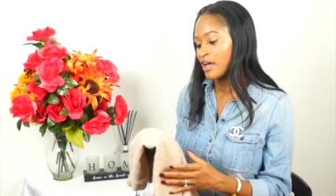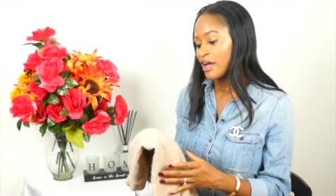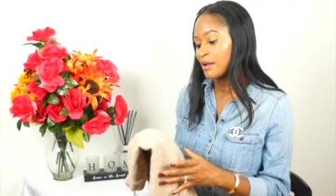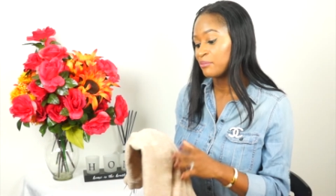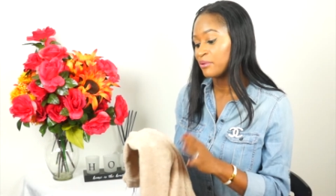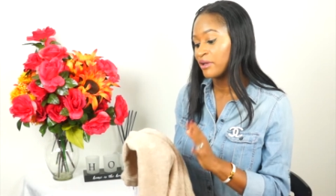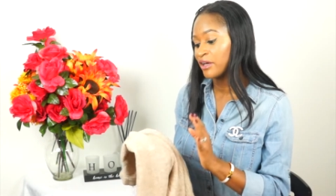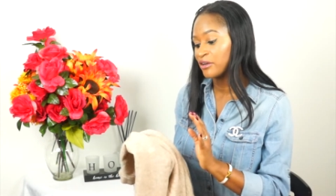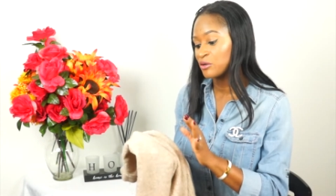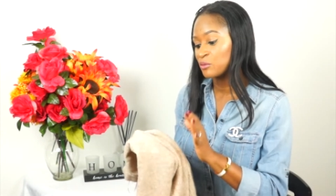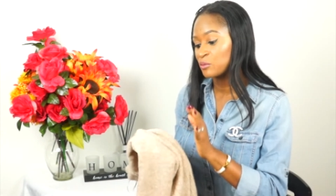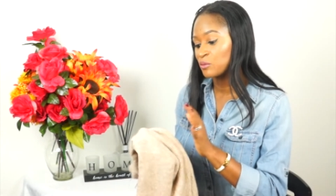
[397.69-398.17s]
I
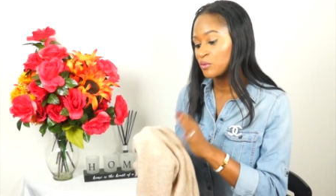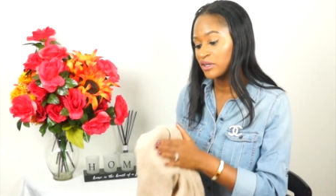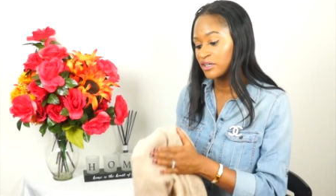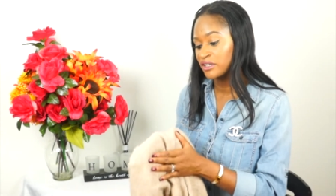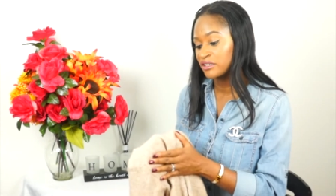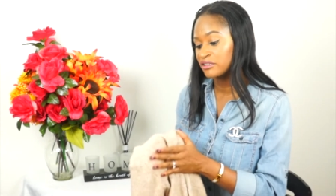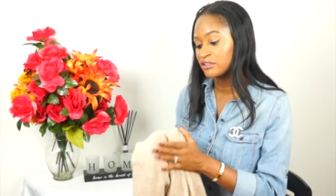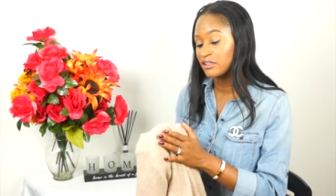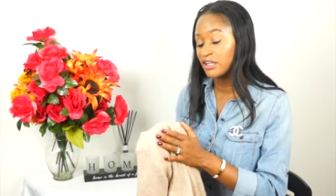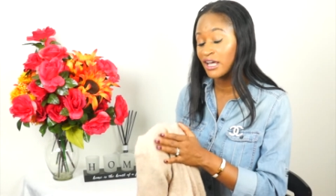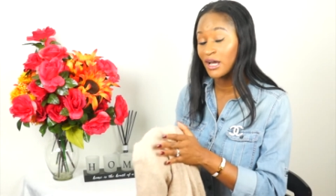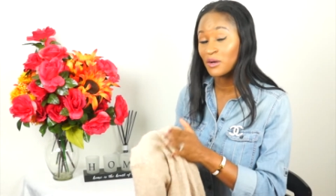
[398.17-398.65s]
plan on wearing
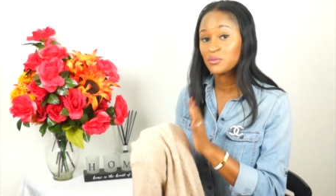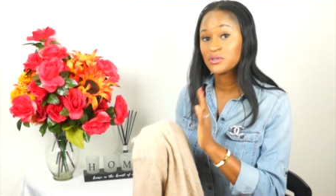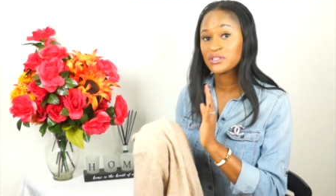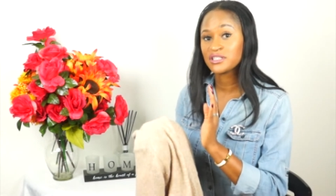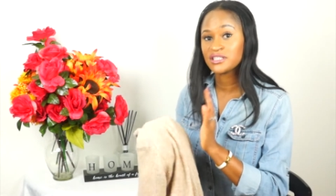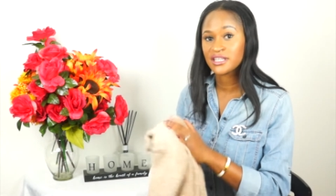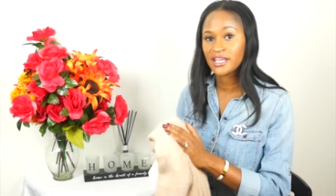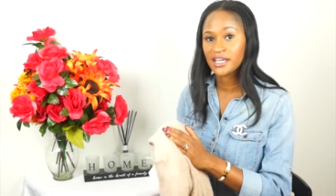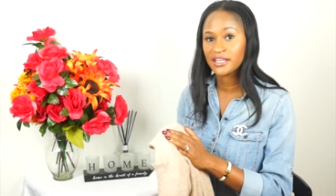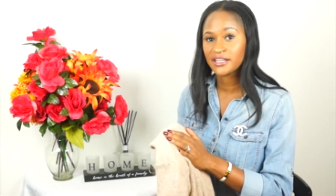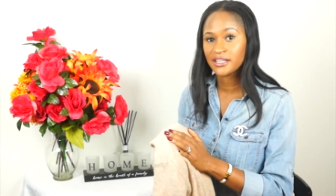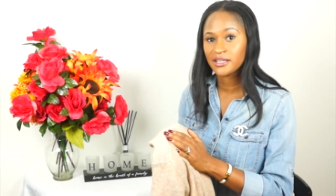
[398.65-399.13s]
it a lot with
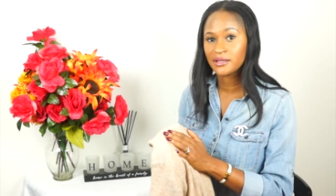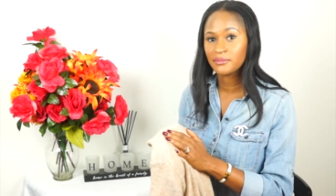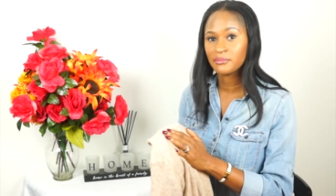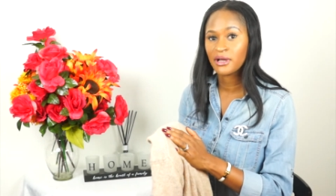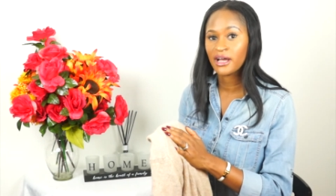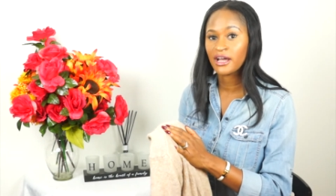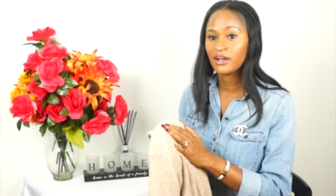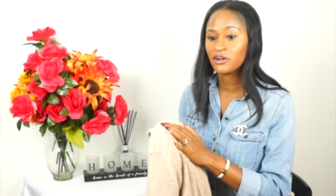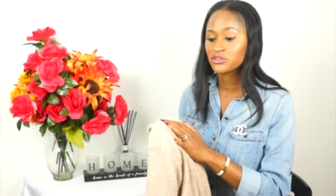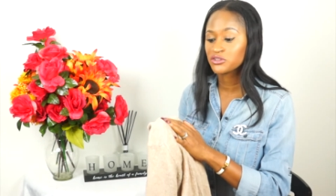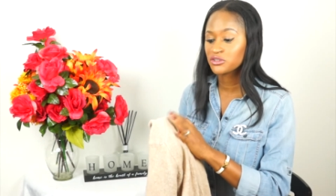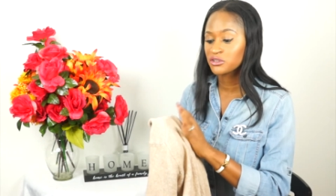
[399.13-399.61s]
denim.
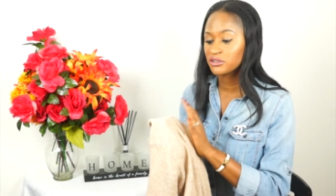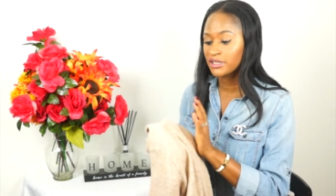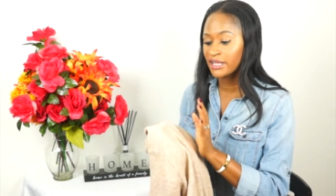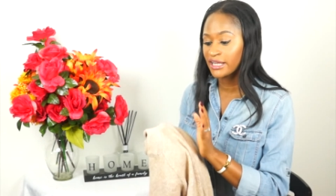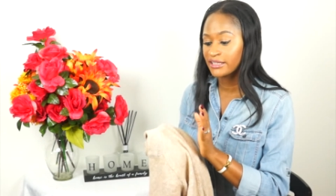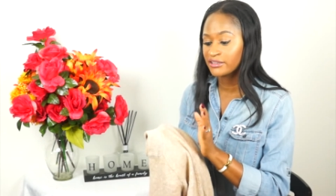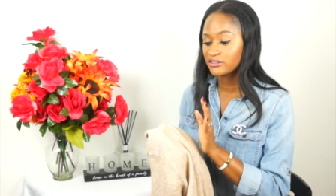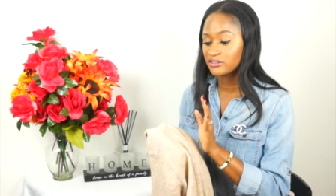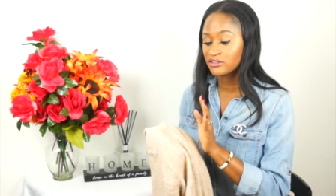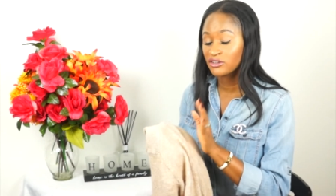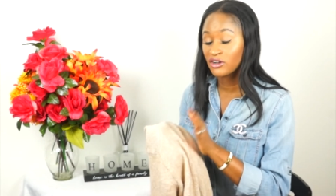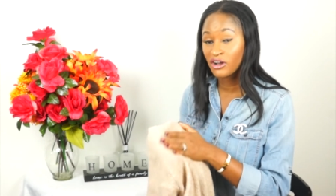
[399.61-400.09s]
I also
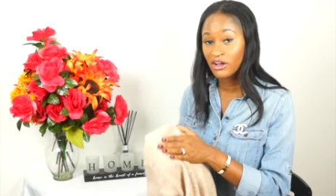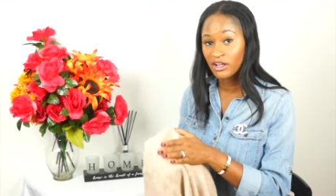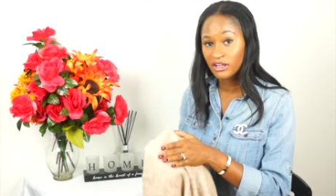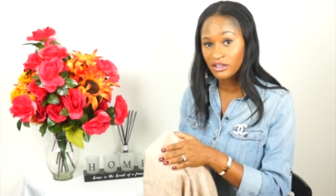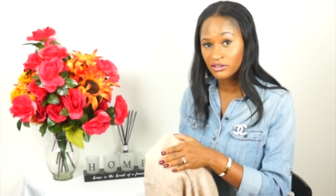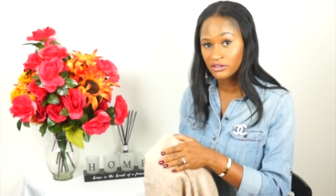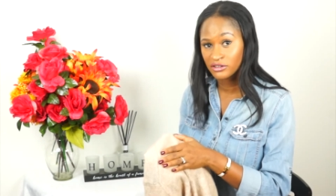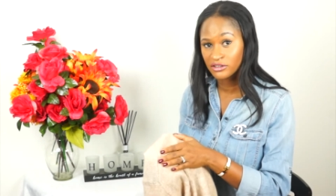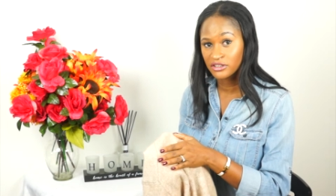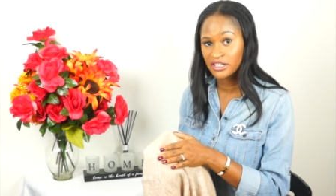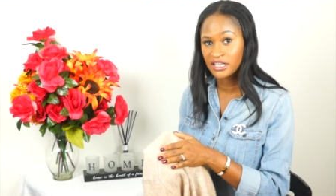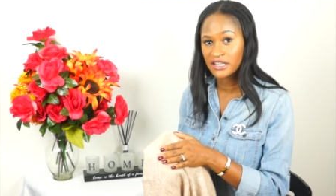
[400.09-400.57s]
like the
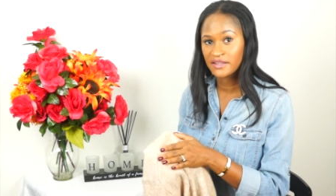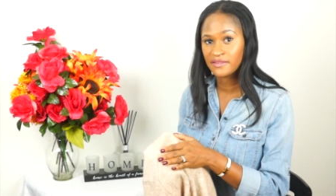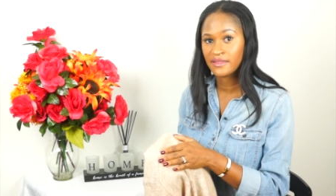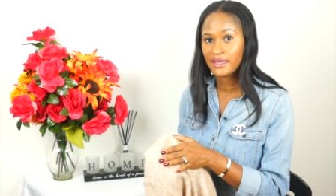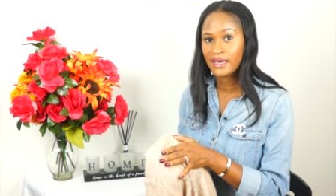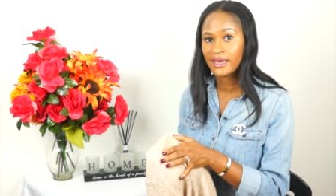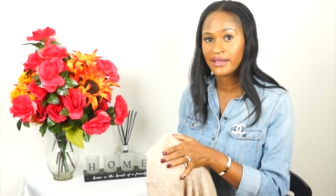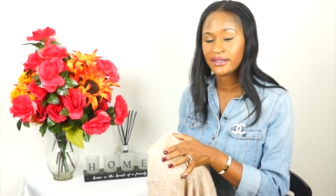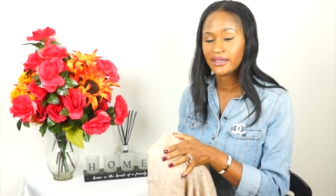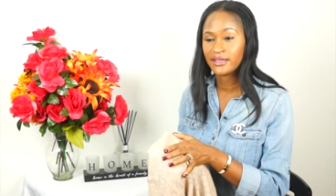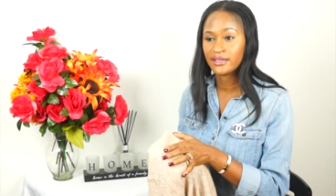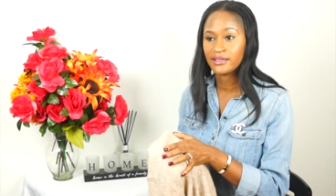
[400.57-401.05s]
color in
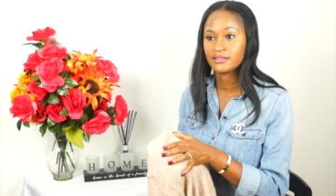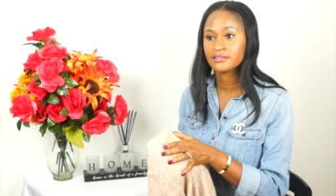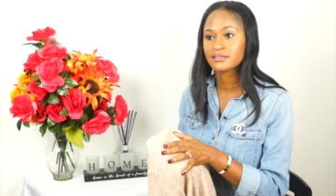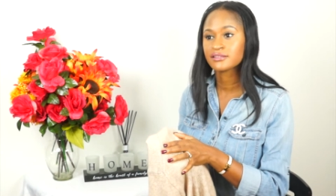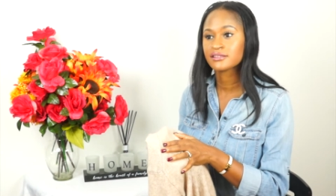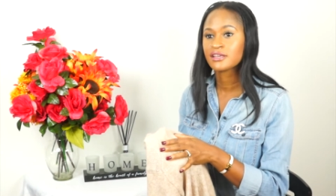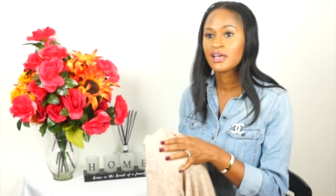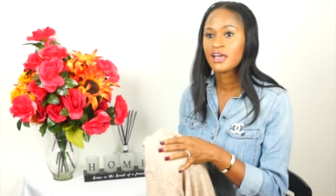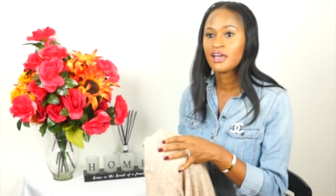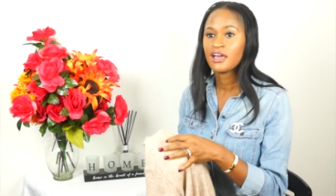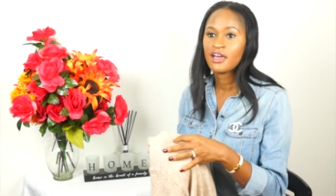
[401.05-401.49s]
that it